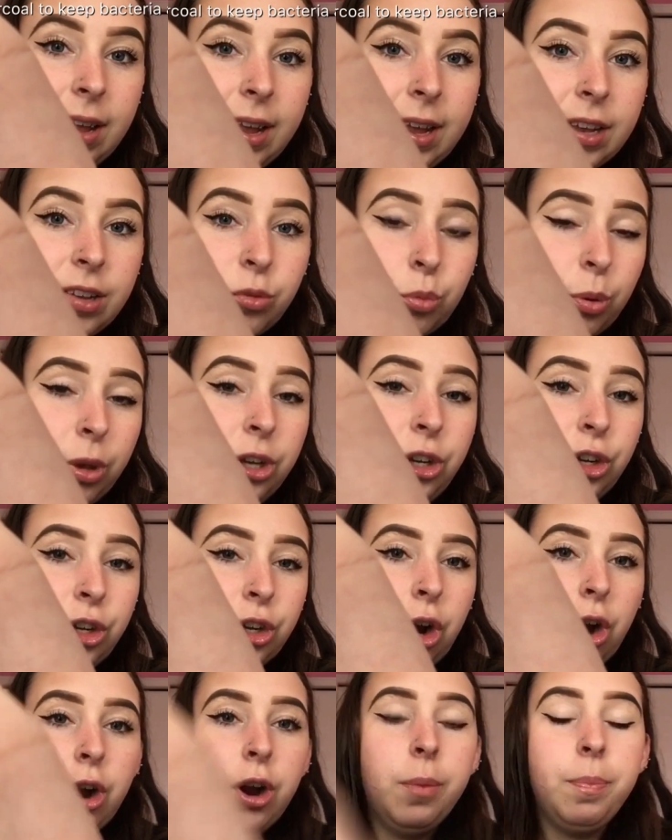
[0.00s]
Like, it's really
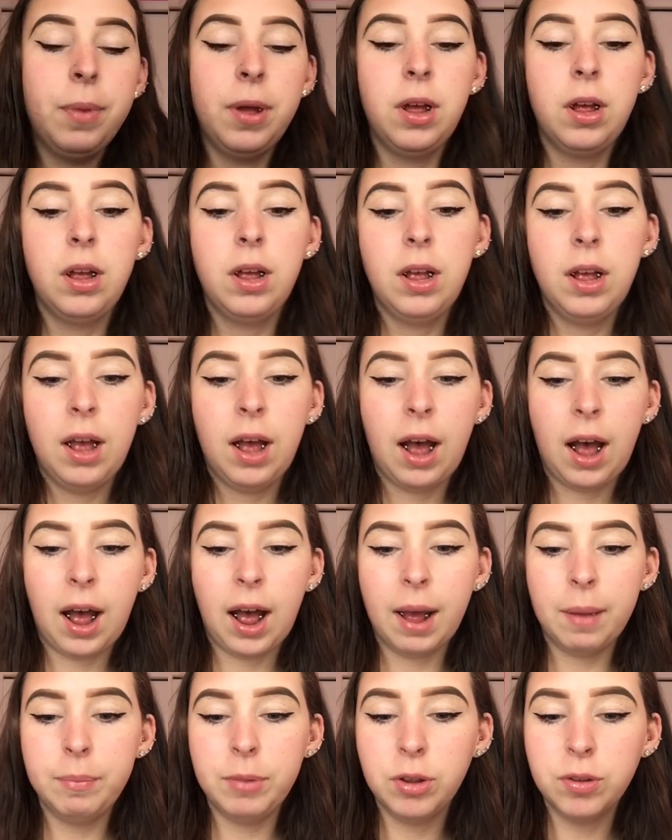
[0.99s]
sharp.
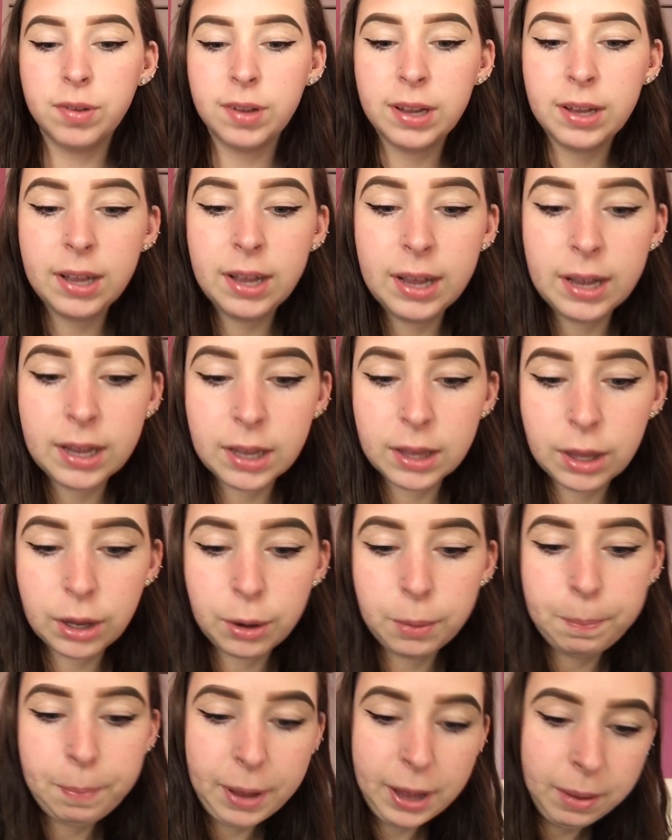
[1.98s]
I'm using like a
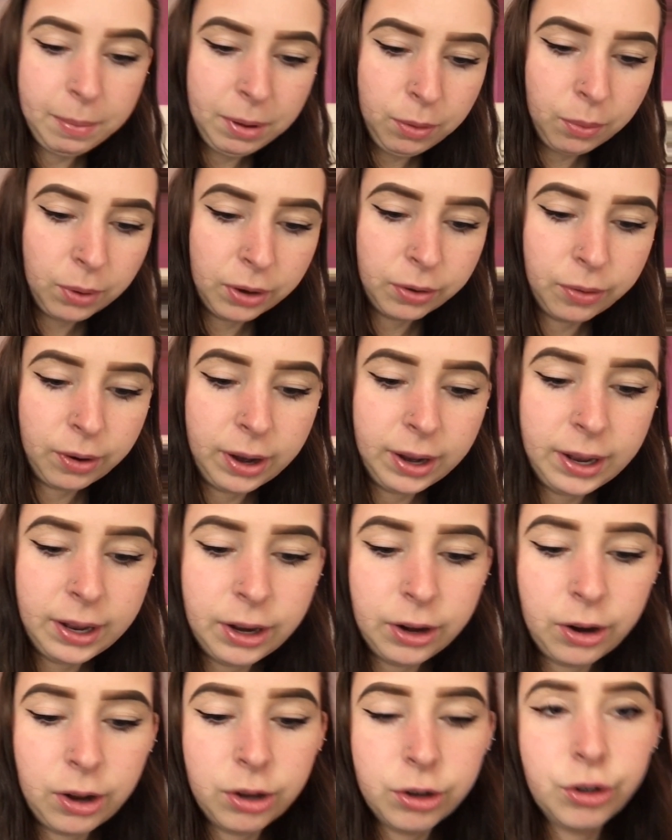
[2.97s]
little baby one right
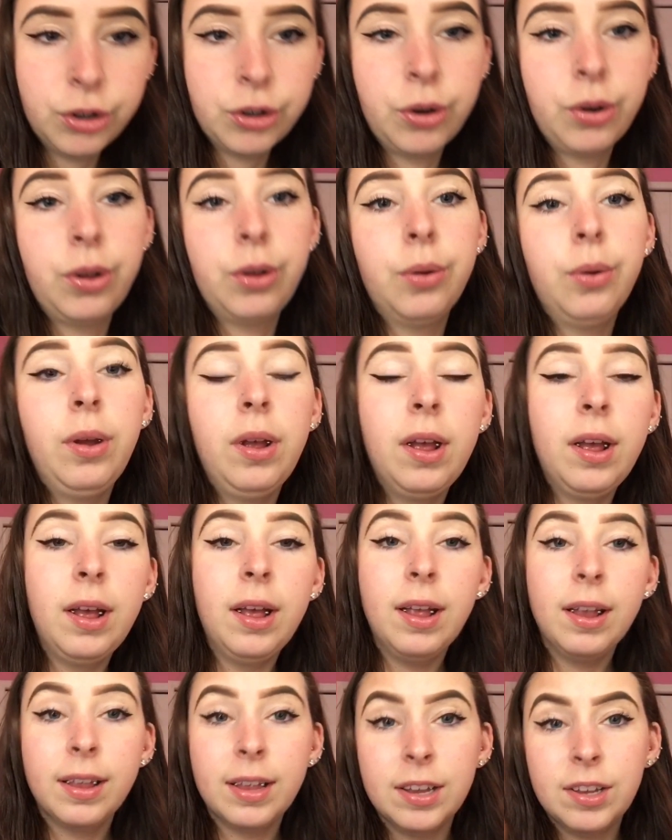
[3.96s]
here. I'll show you.
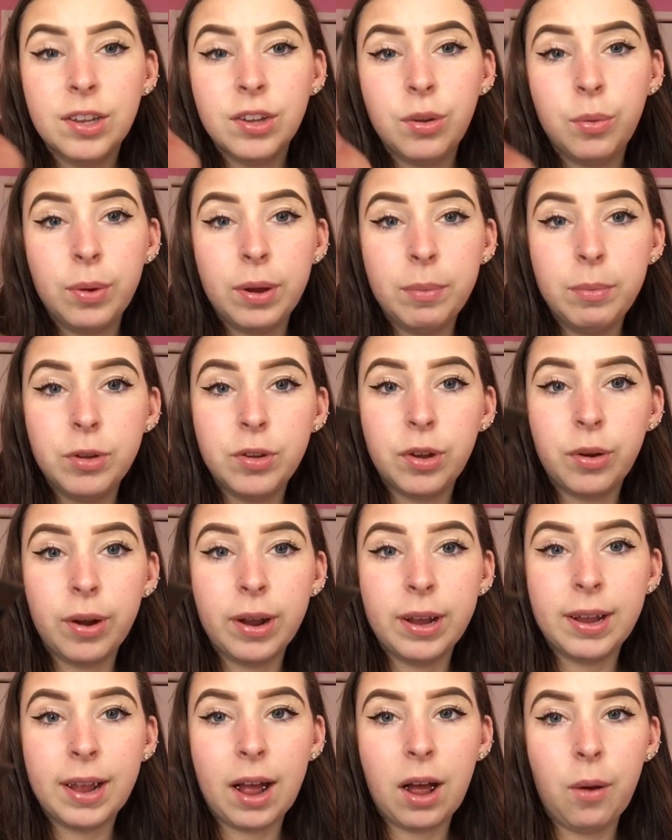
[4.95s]
This is the one I'm using
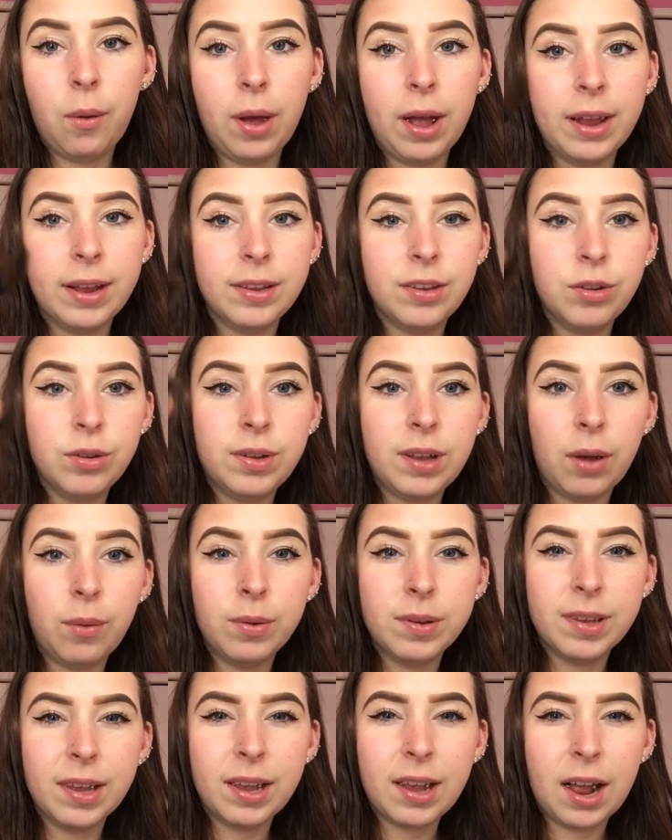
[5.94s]
right now. And do you see
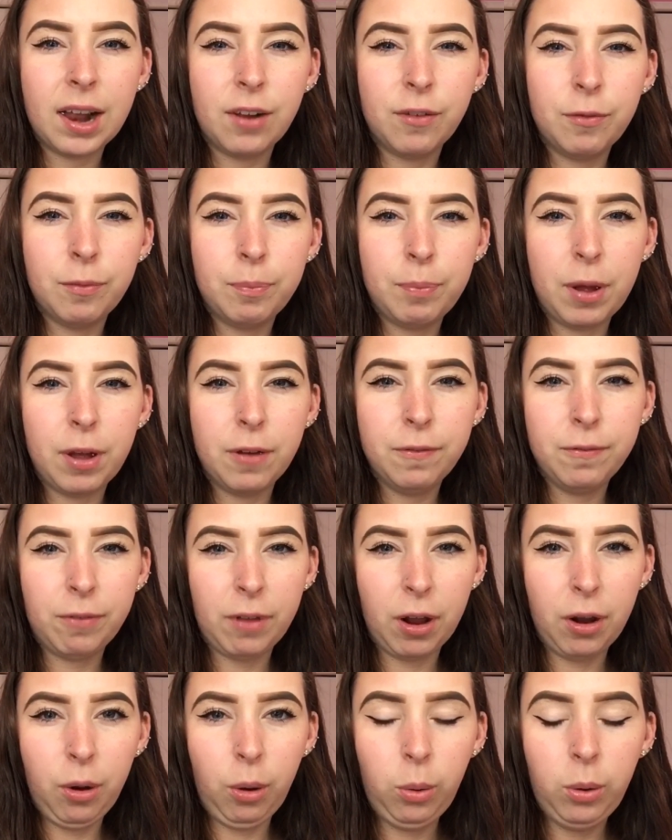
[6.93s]
how it's like kind of puffed
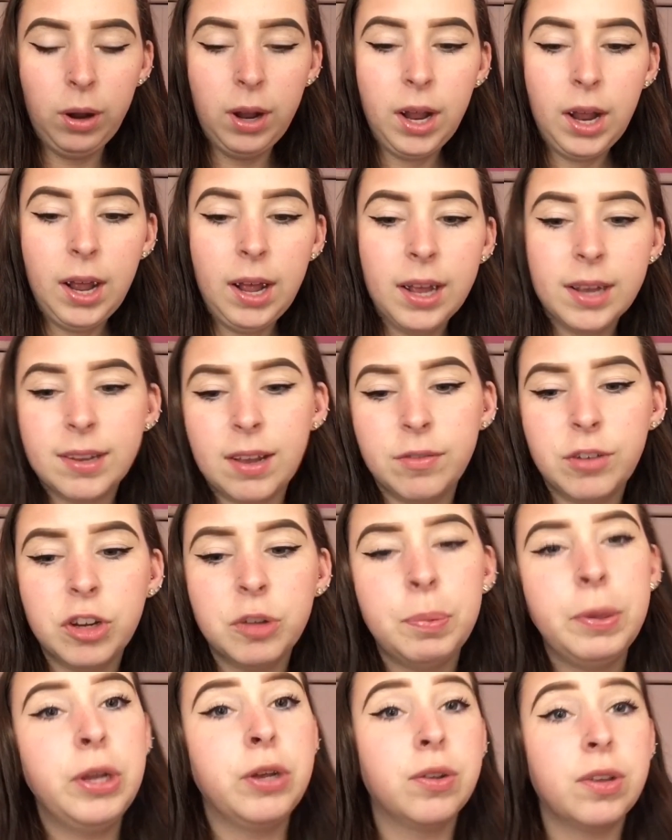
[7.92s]
out? Because I've
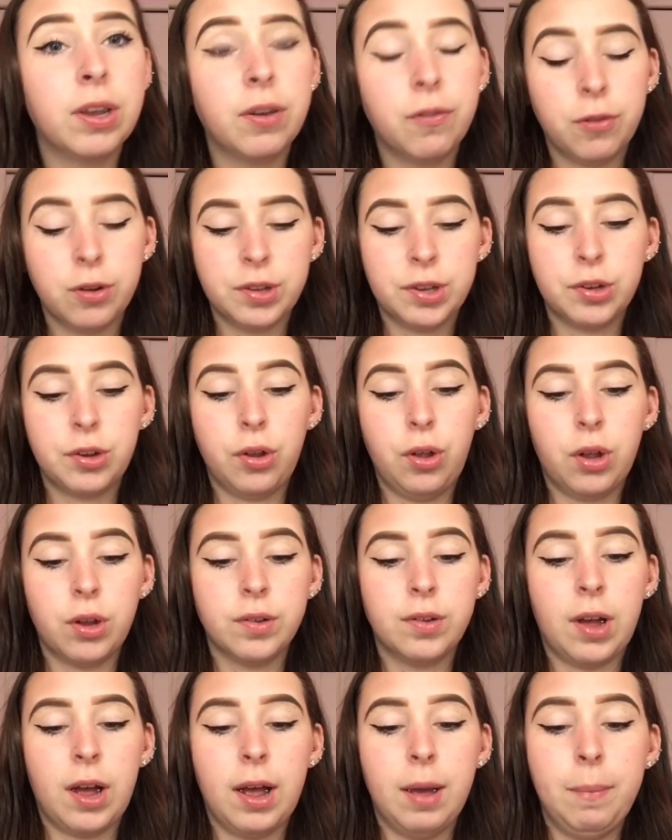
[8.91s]
just been using it for such a
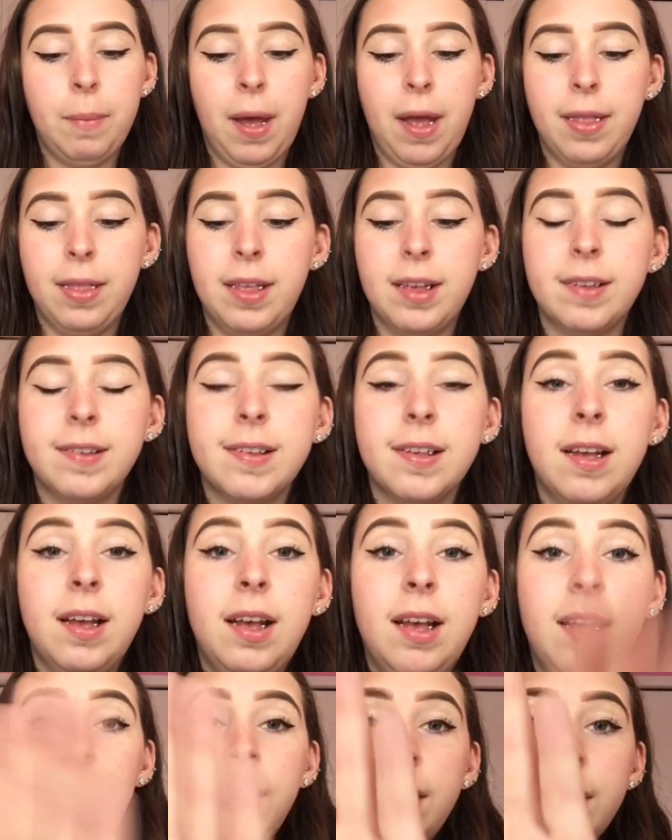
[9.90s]
long time. And this
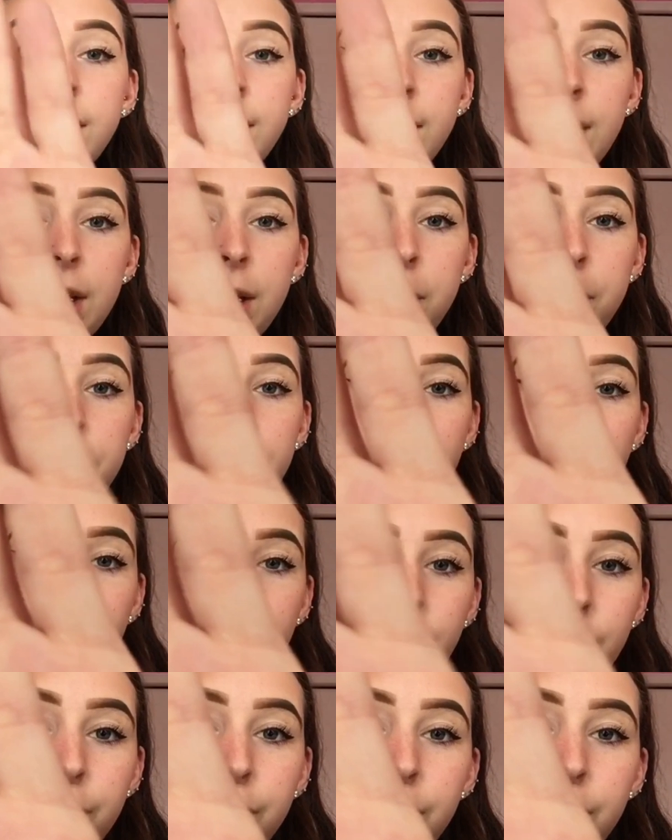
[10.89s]
tip, I don't know